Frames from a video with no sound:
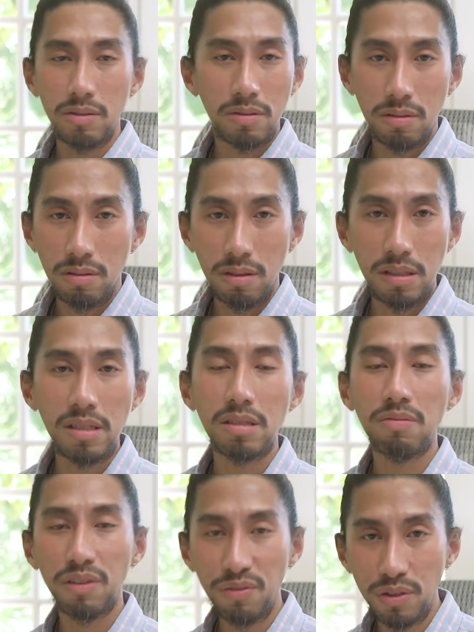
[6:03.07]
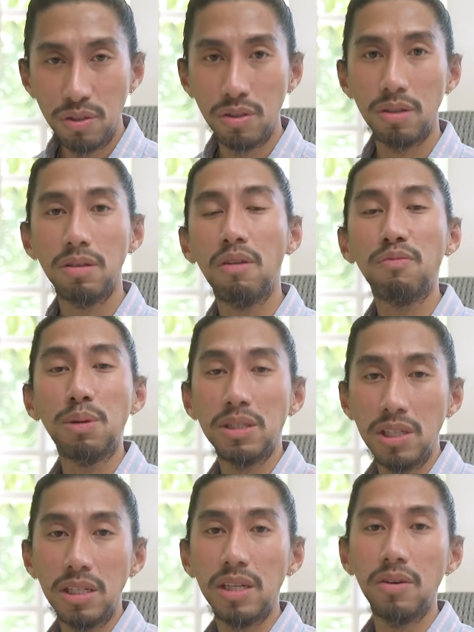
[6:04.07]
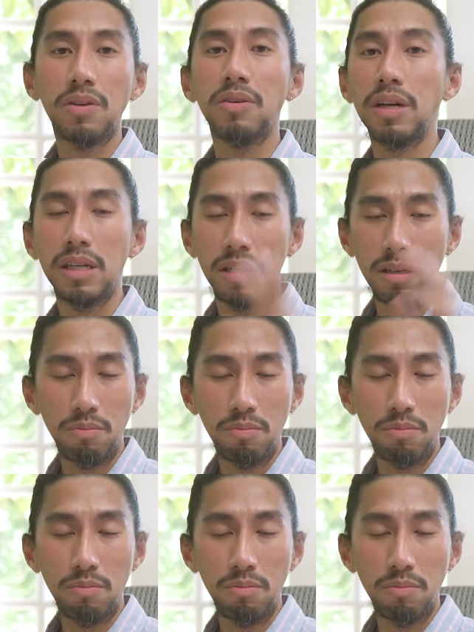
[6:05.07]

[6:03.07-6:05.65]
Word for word: you. This is for future. You've been cheated on already.